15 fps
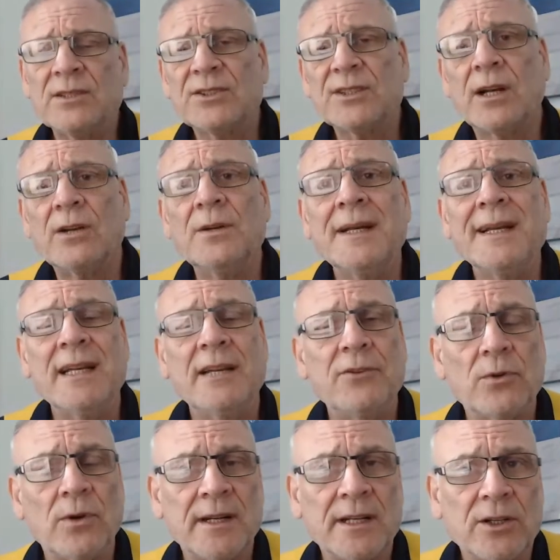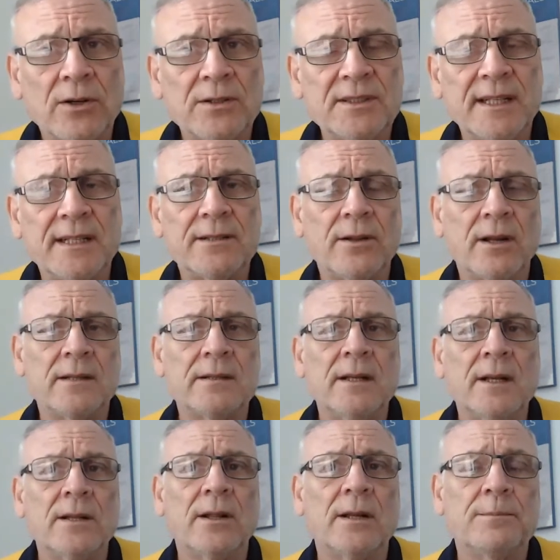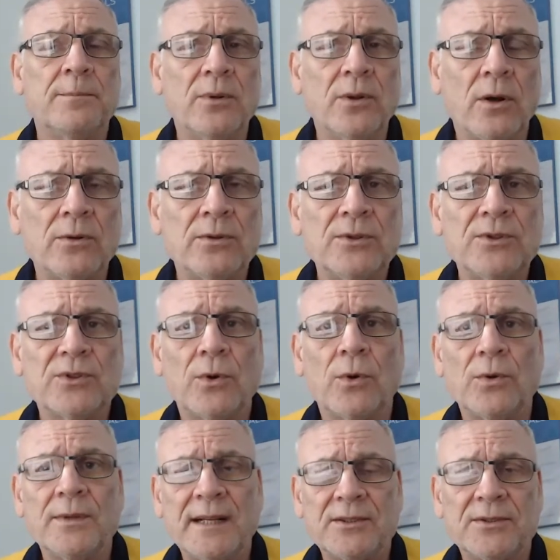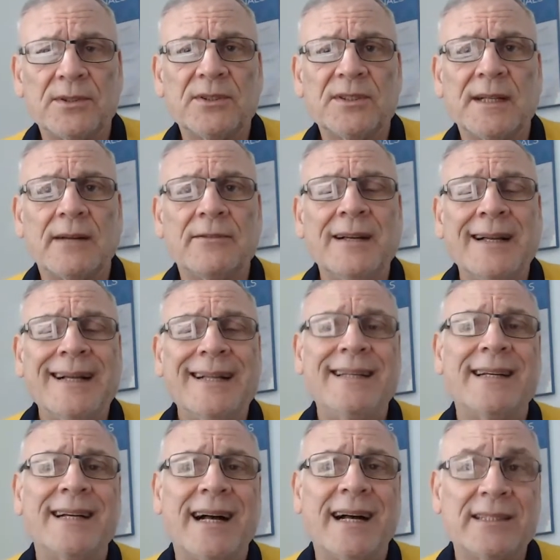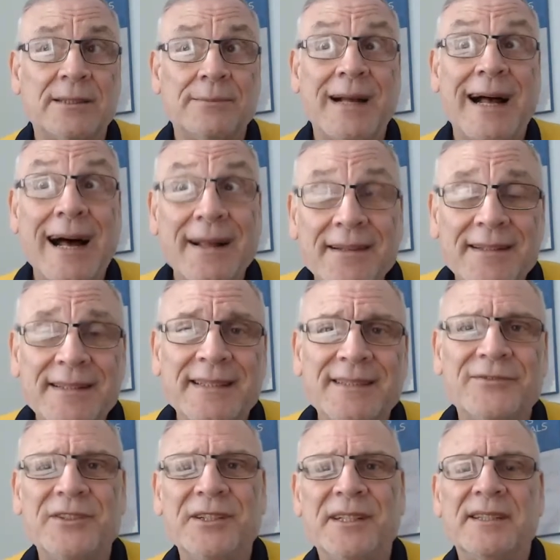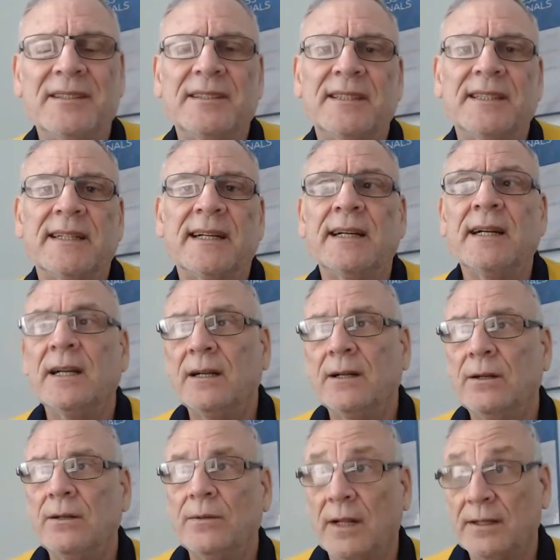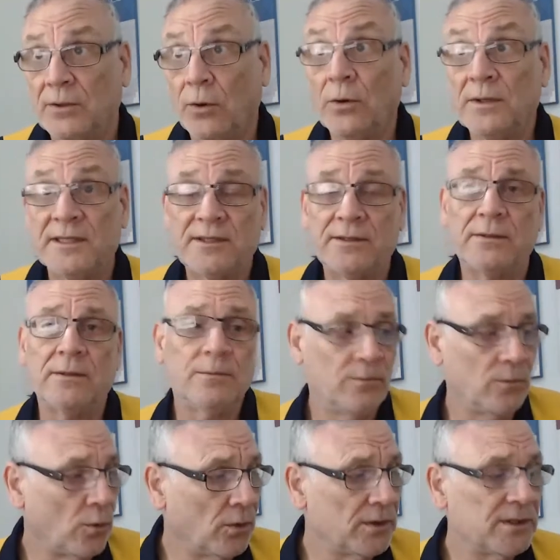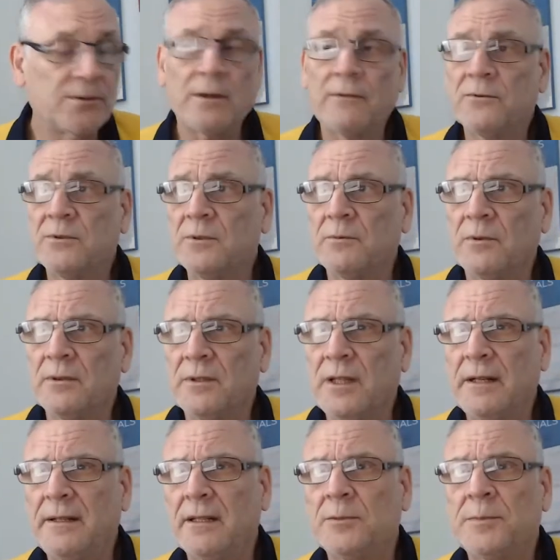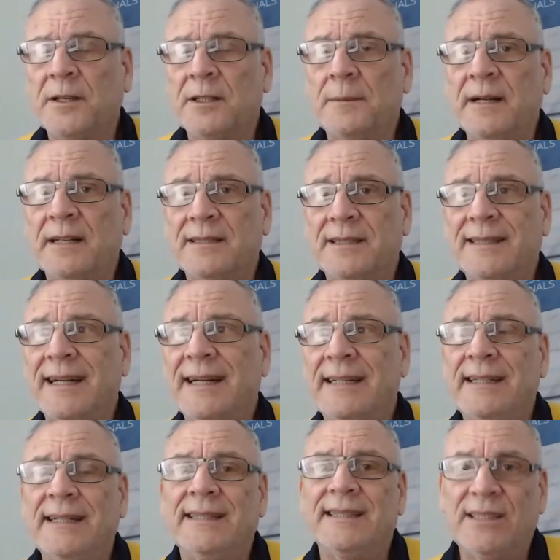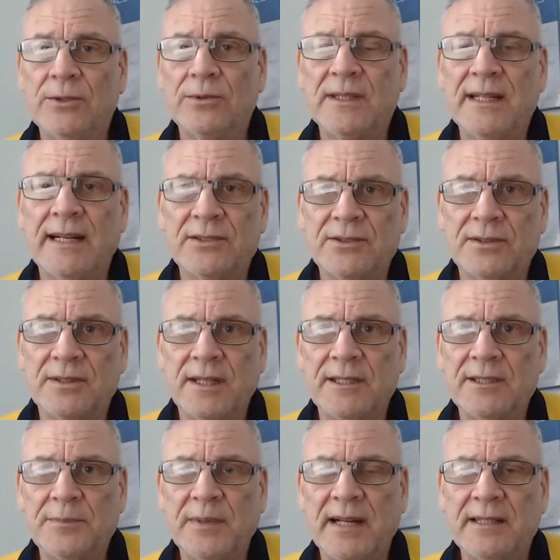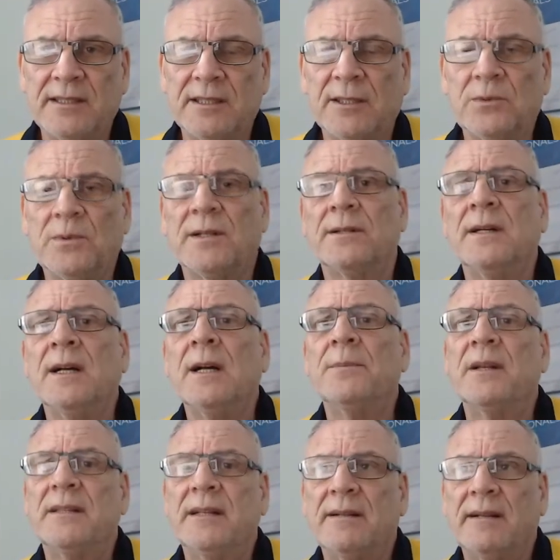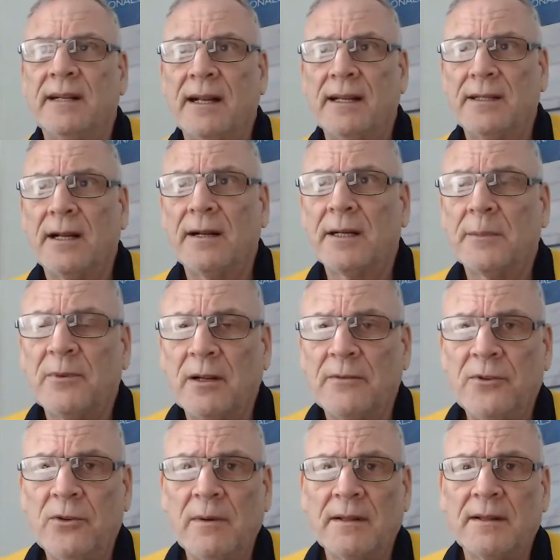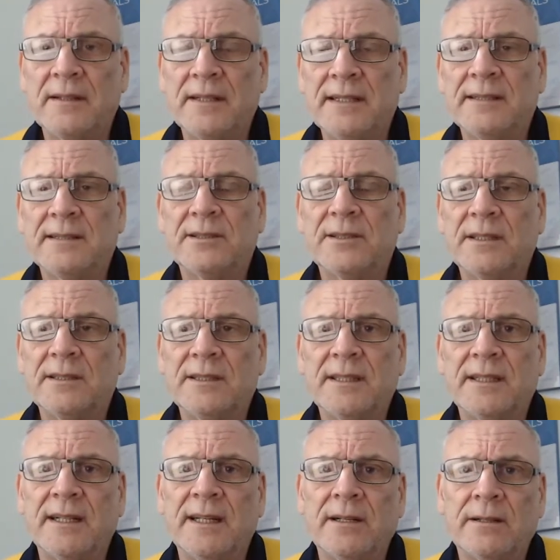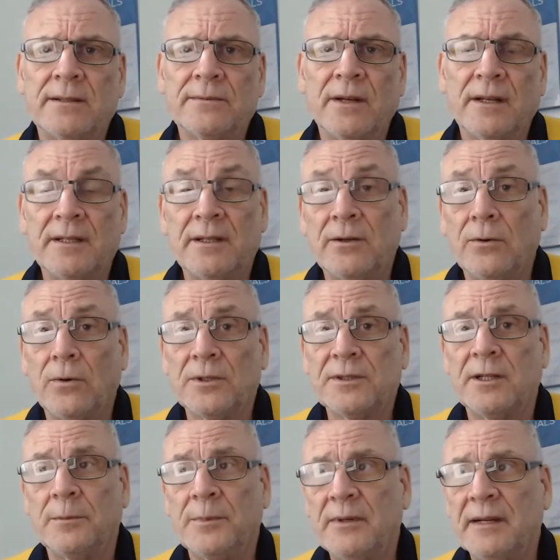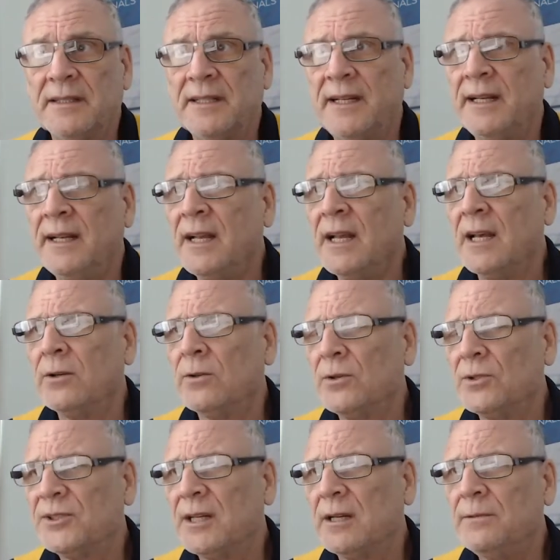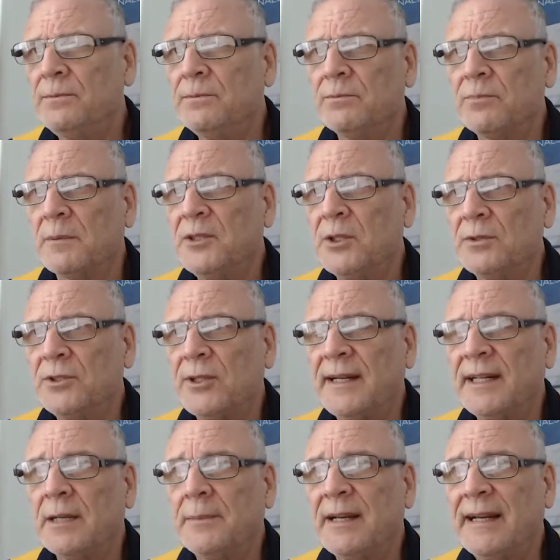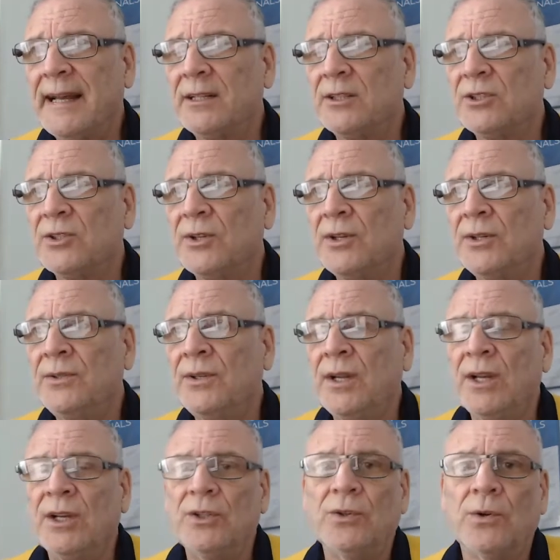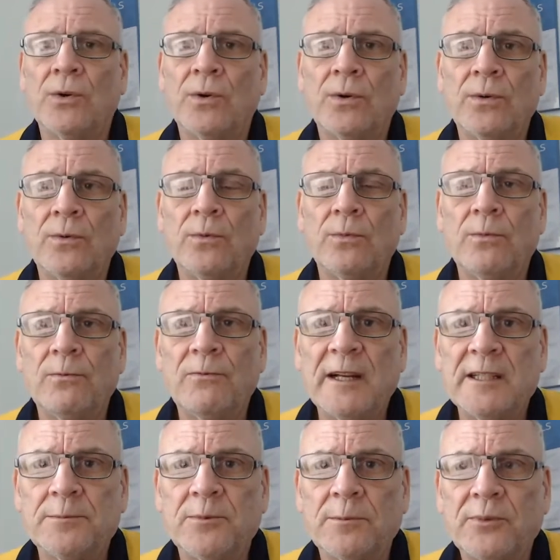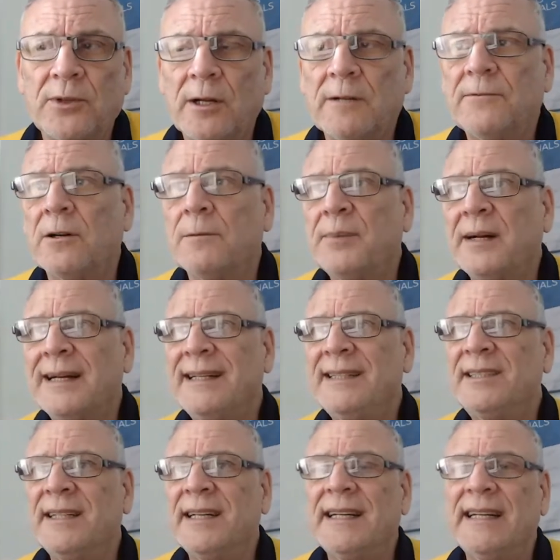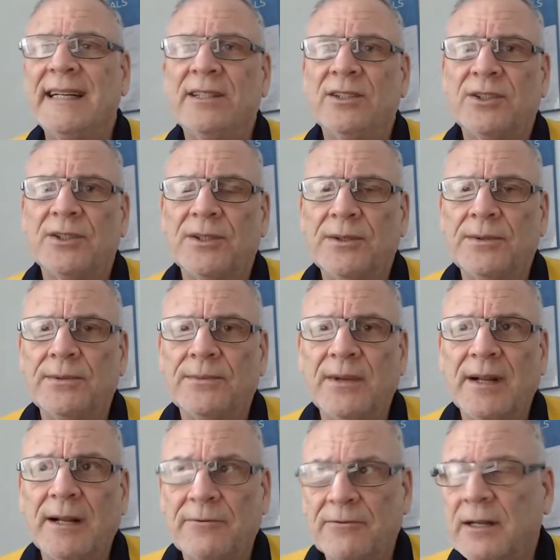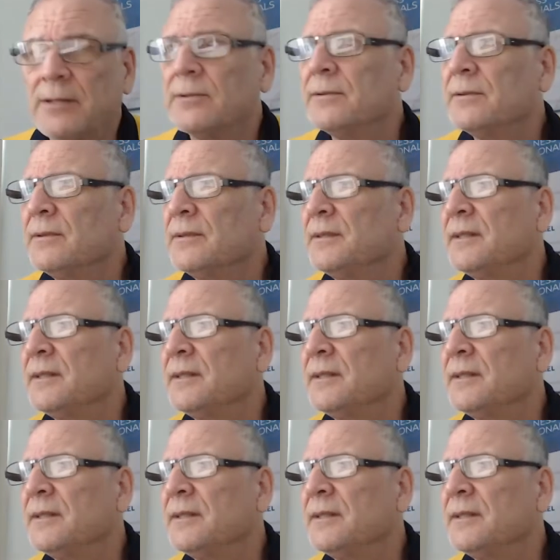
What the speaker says: So if you're writing content like blogs or that sort of stuff, there are some other things for you to consider, like all this sort of that I've spoken about today still counts on those pages as well. But there are a few other things to consider, and I can also help you out there. And I'll also probably do a training about how to turn your Facebook profile page into a funnel.